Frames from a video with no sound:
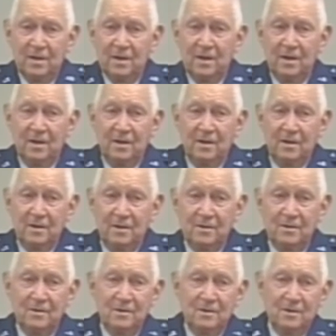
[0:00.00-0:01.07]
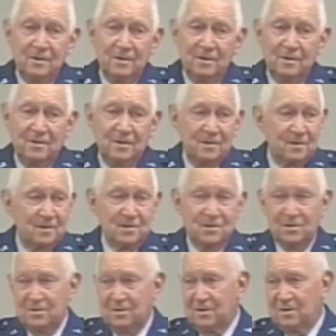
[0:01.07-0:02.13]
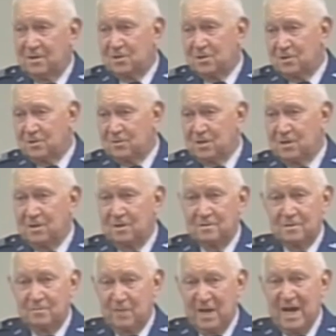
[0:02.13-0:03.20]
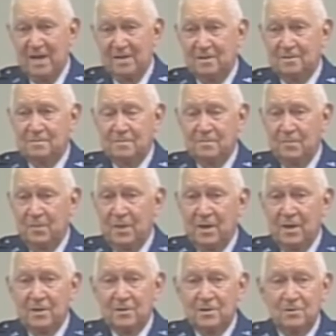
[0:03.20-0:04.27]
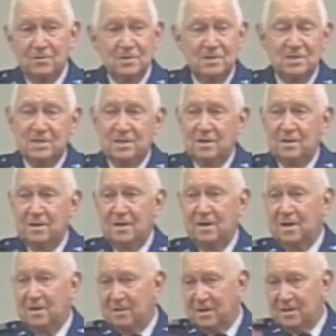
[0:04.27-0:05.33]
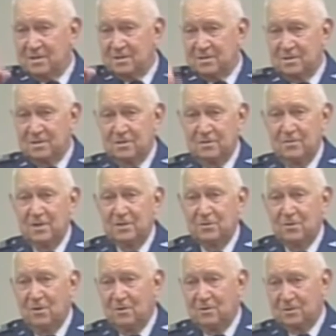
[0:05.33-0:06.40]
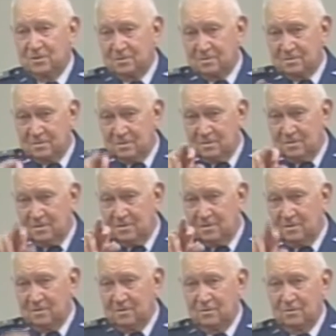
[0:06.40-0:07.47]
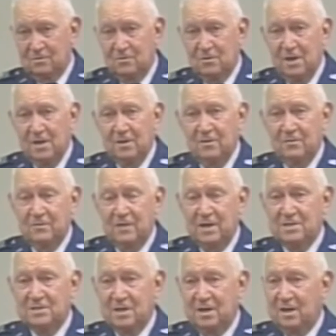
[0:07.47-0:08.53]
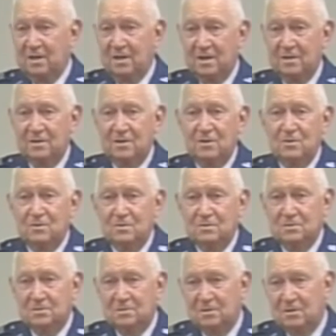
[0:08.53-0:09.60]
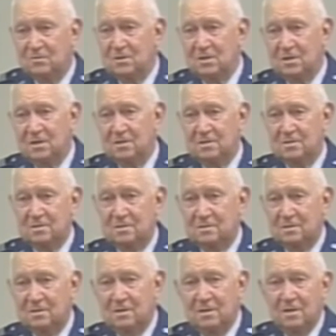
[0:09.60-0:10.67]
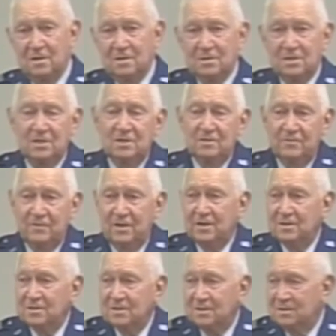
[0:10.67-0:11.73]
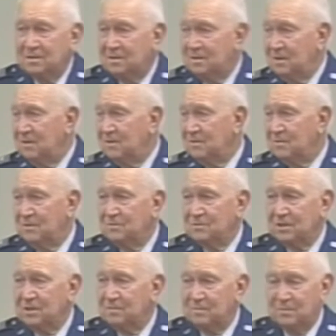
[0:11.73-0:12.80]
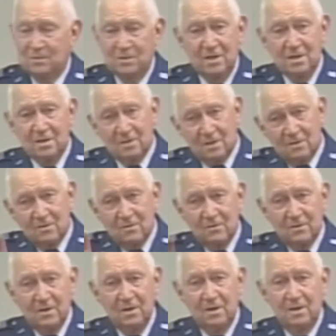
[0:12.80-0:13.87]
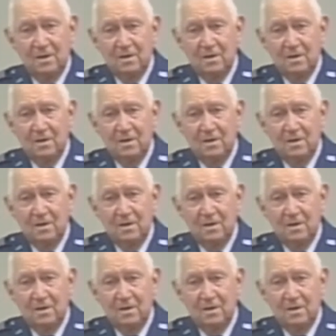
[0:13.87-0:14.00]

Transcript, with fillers: And this, this lieutenant, the pilot, told him, he said, hey, there's a Red Cross uh, trailer over there. said they got cokes and donuts and stuff there. He said, y'all want something to eat, go over there.